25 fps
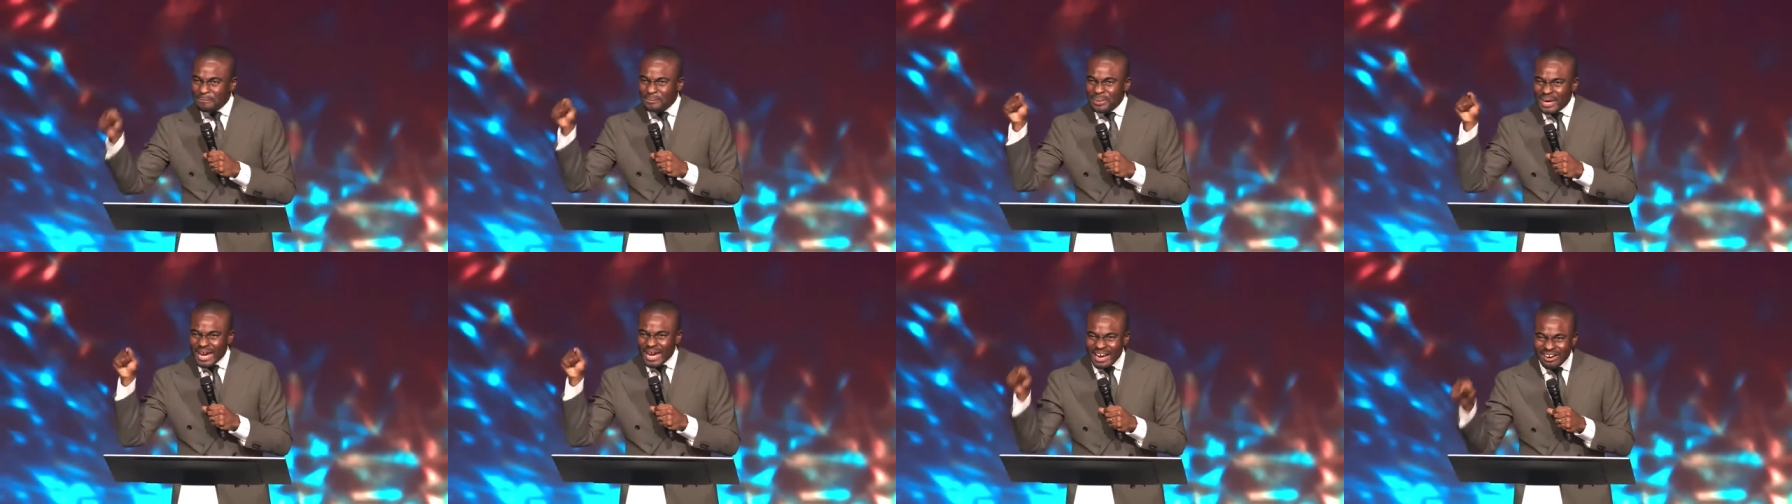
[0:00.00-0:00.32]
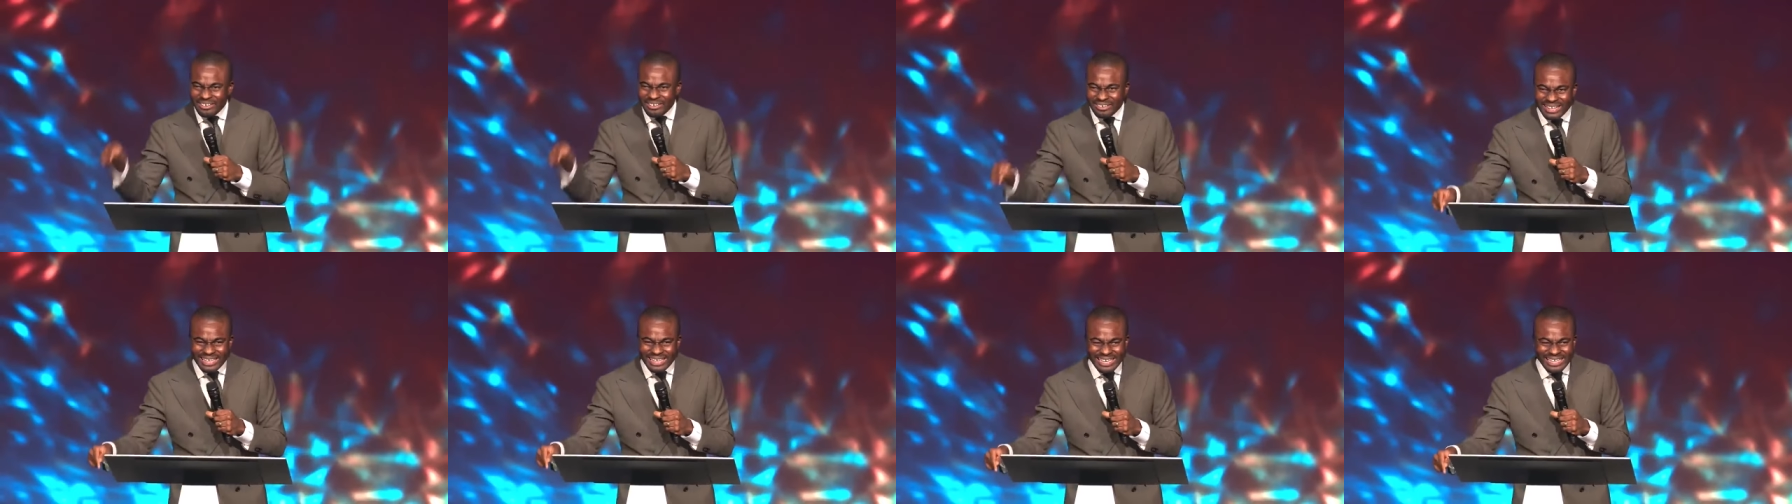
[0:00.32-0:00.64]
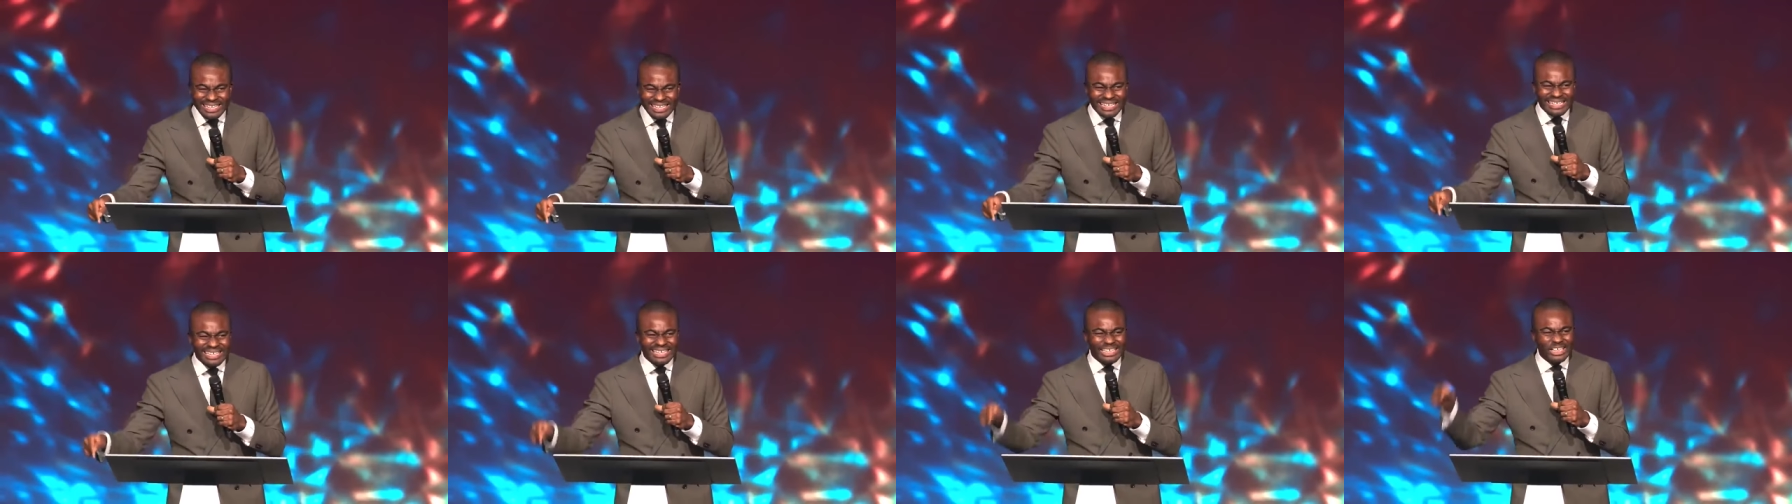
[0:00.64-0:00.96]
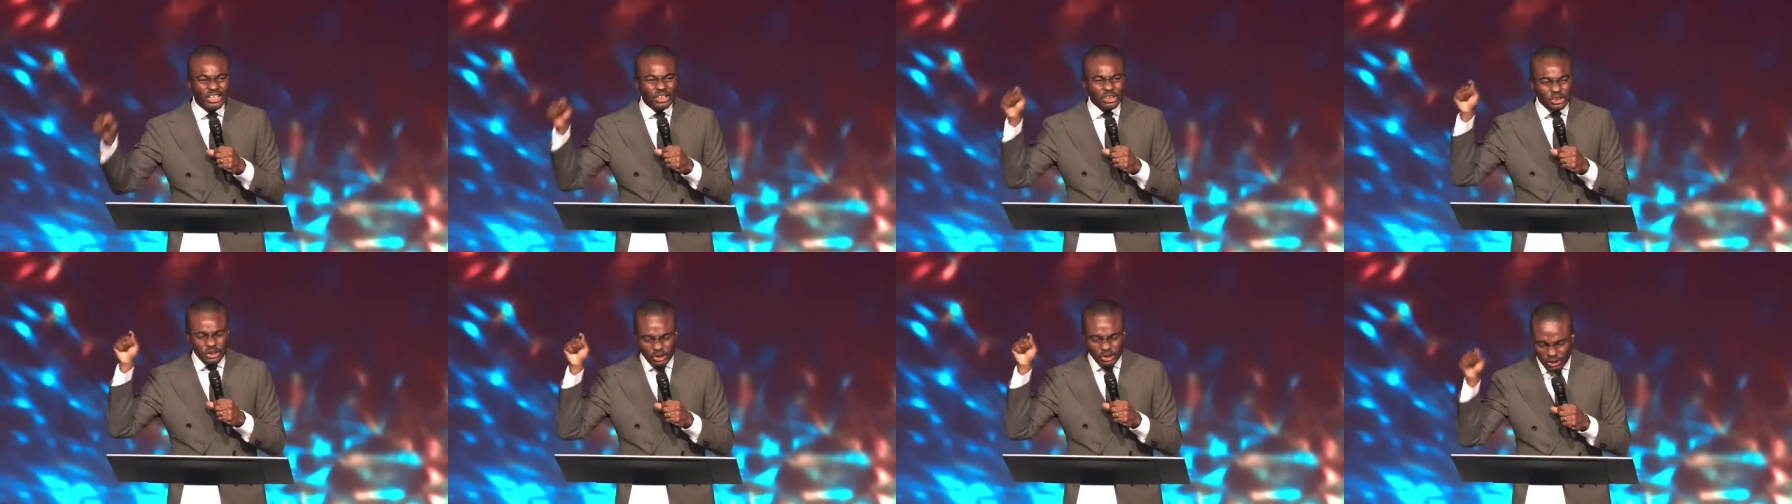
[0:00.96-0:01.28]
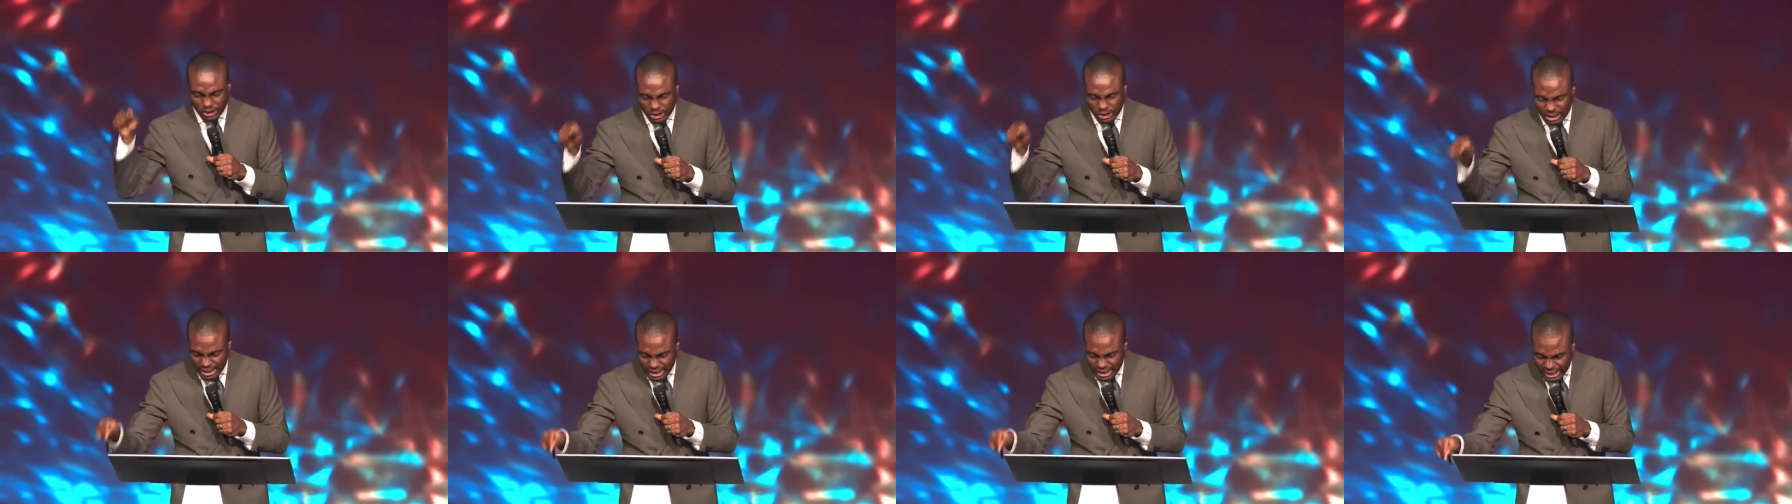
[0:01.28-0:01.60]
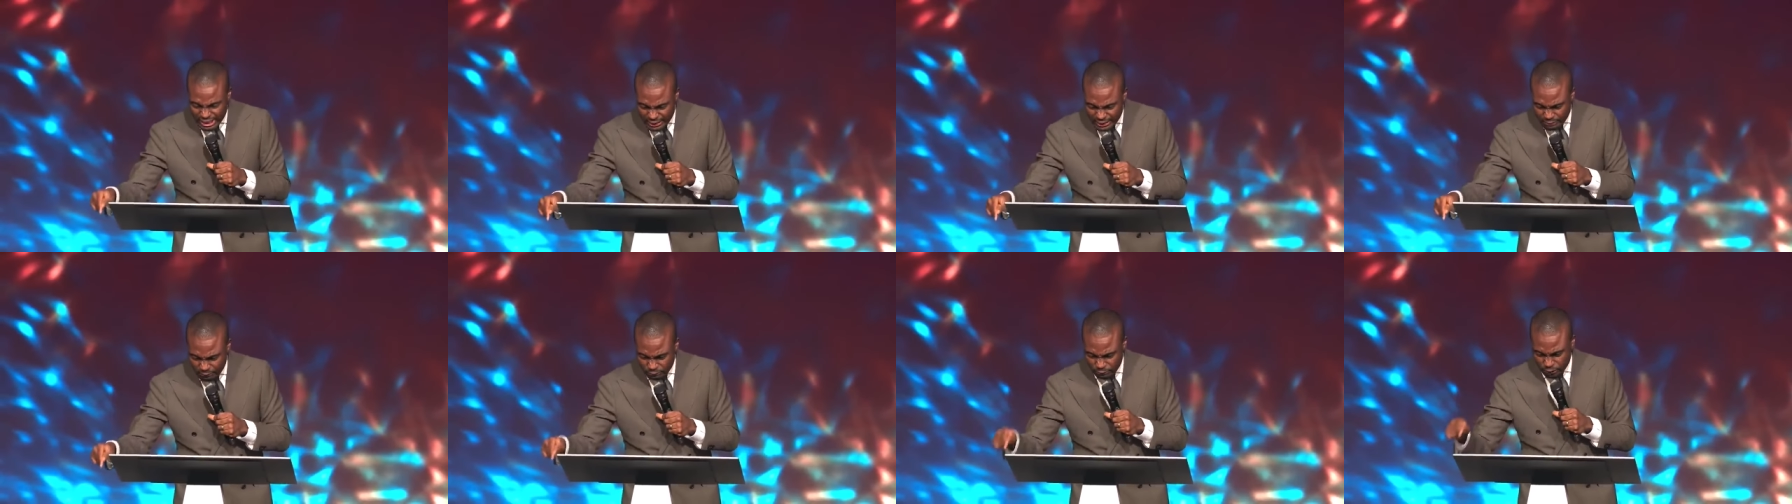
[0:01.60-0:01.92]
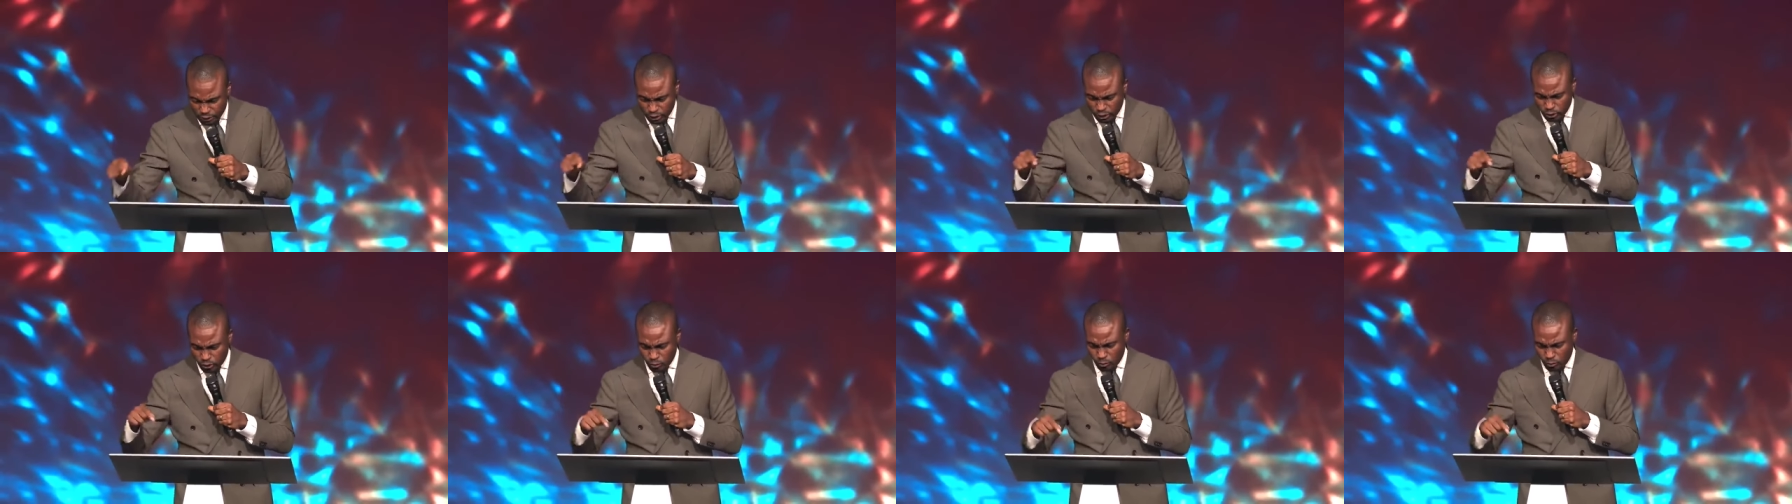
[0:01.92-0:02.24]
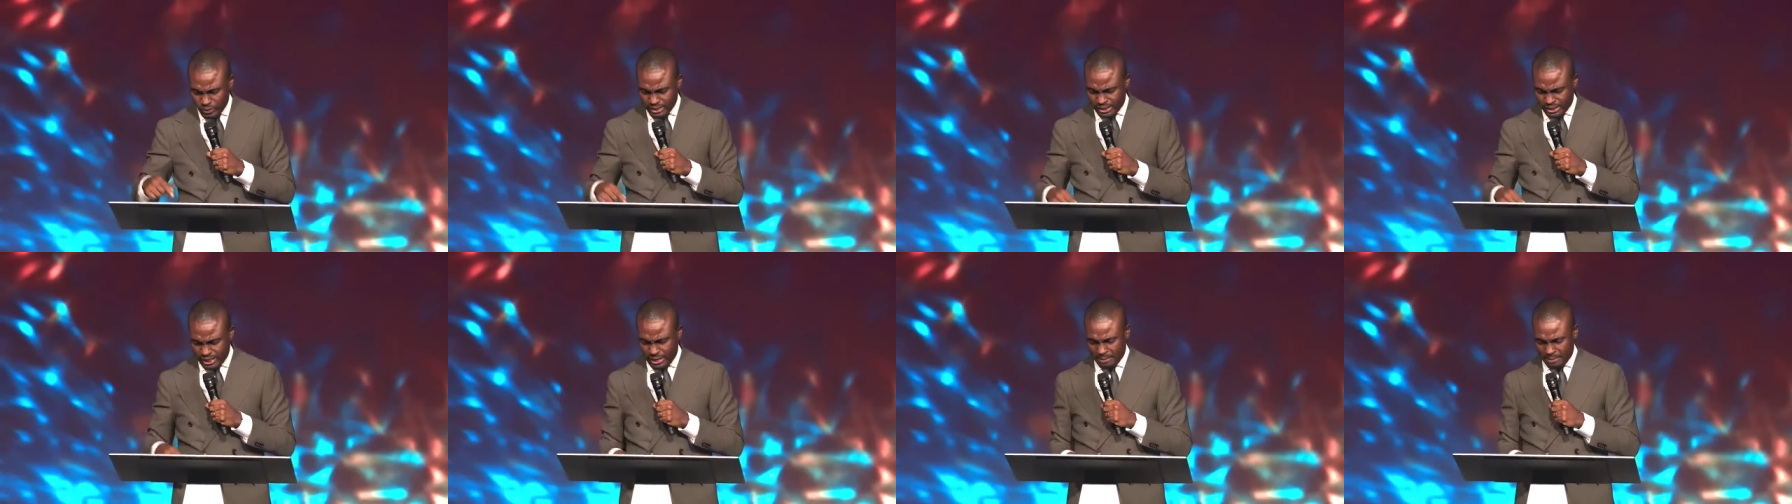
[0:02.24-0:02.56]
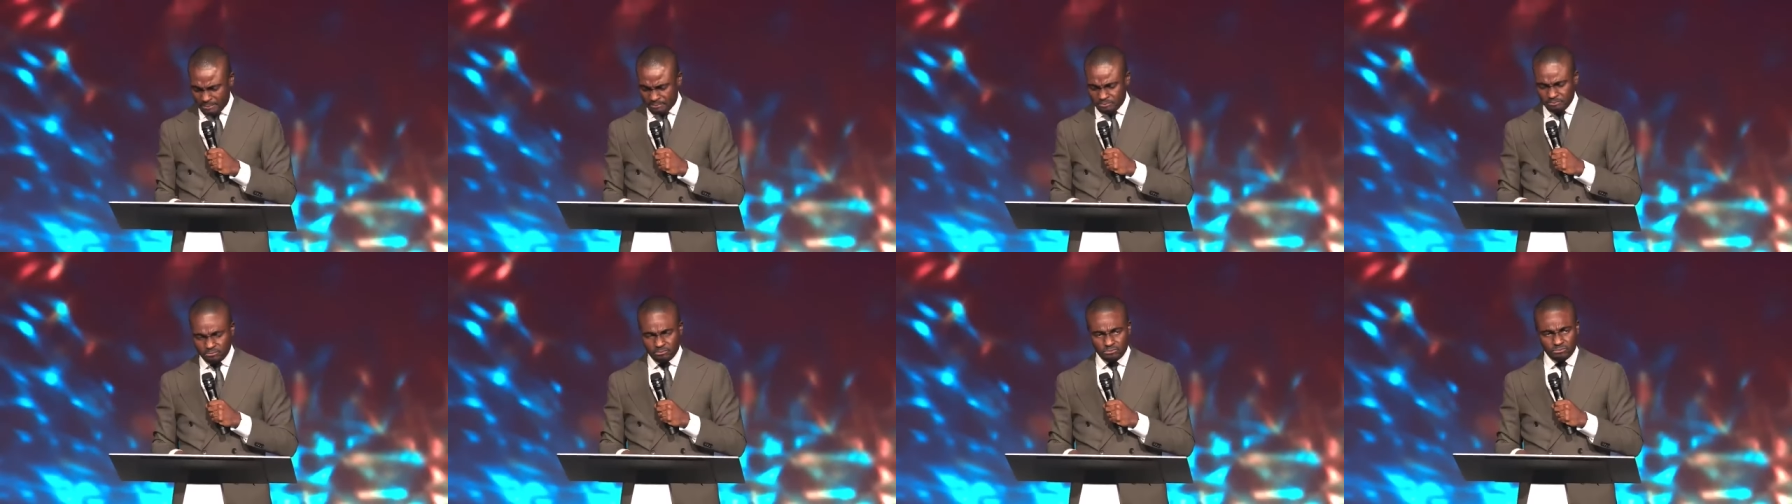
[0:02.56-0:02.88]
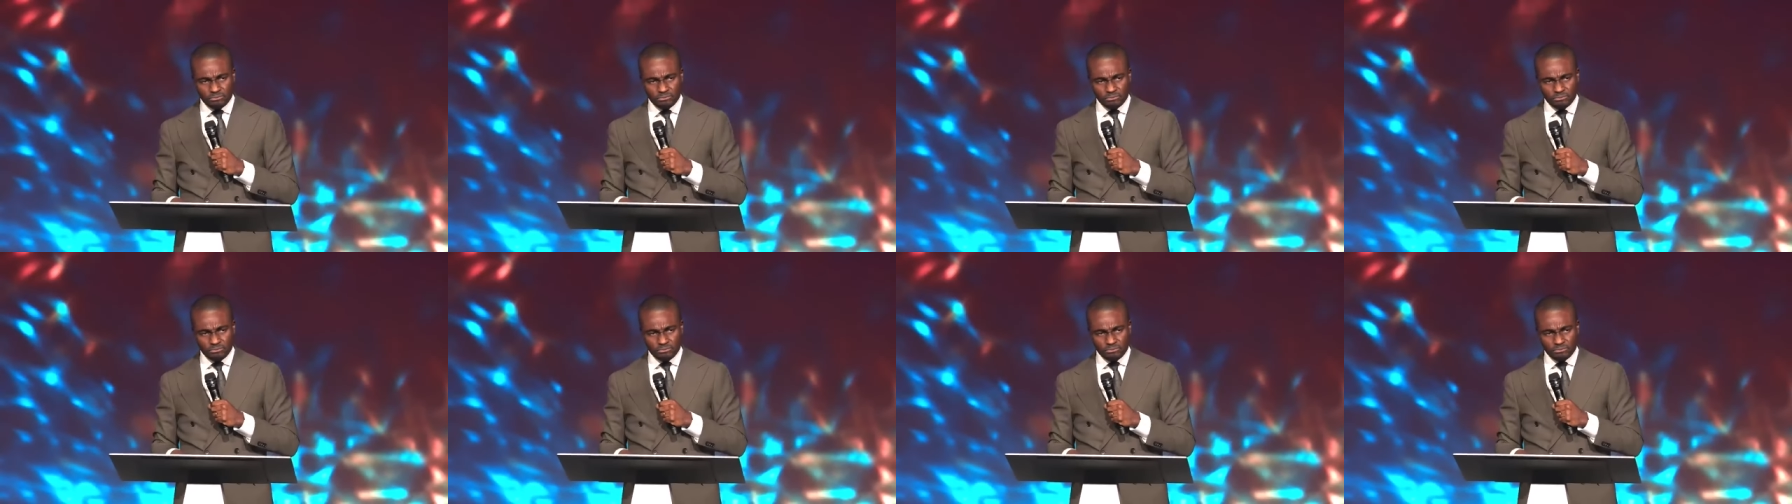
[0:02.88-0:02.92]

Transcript: bearing his sheaves with him.